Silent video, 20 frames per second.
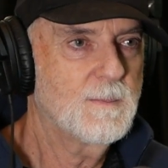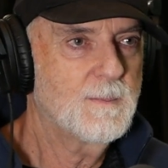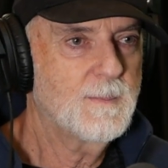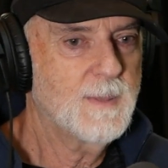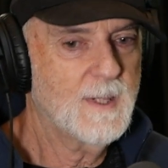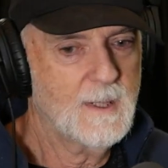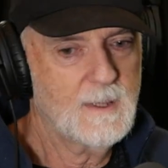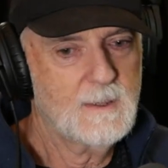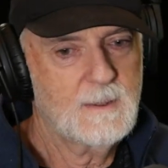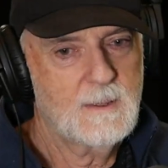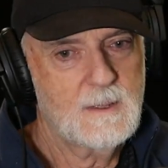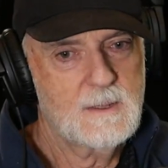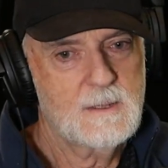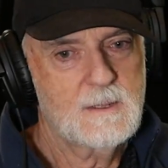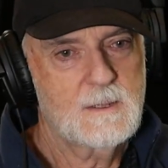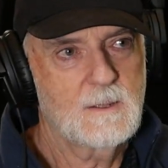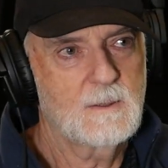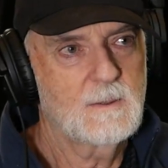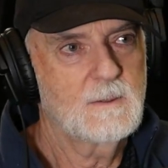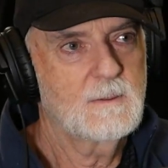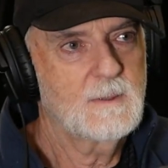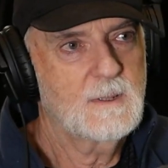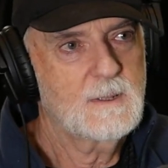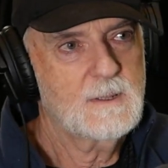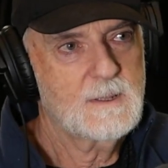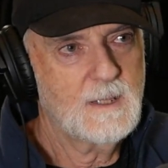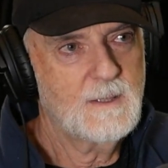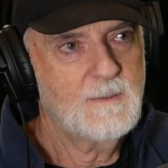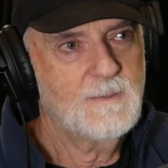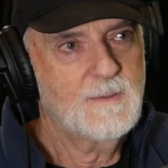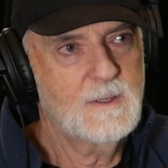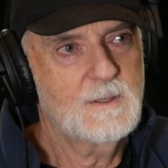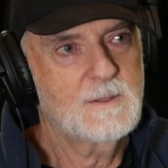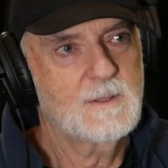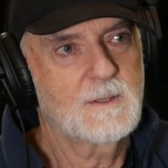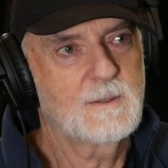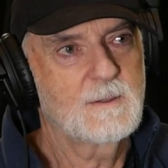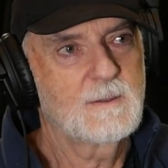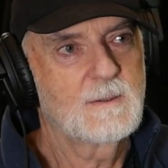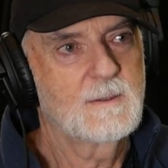but there's still a safety
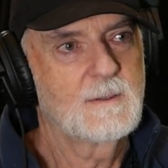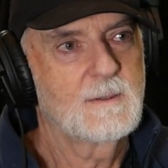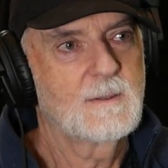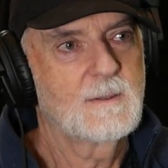zone,